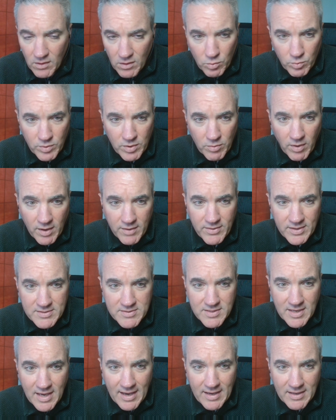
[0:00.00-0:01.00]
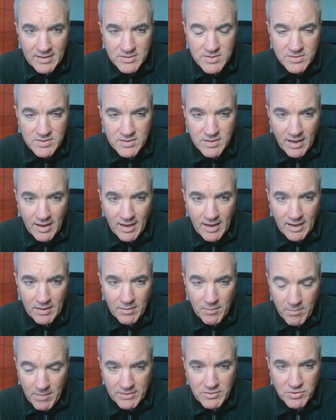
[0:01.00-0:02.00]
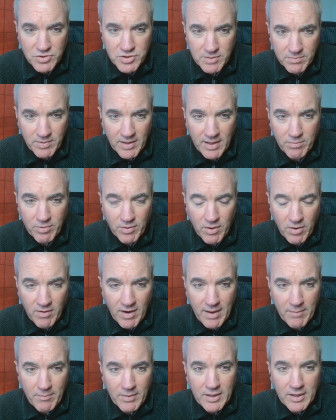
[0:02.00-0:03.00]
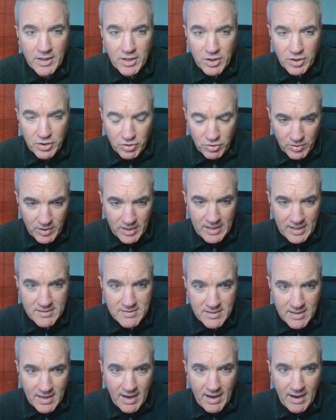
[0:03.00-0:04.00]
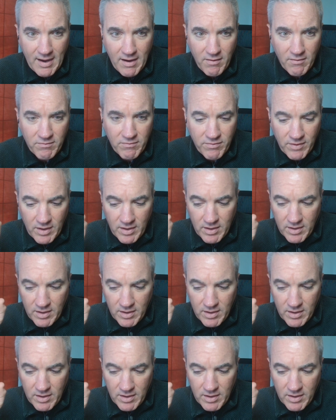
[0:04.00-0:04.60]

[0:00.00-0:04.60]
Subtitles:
We run this as a mentorship-led program. You need to have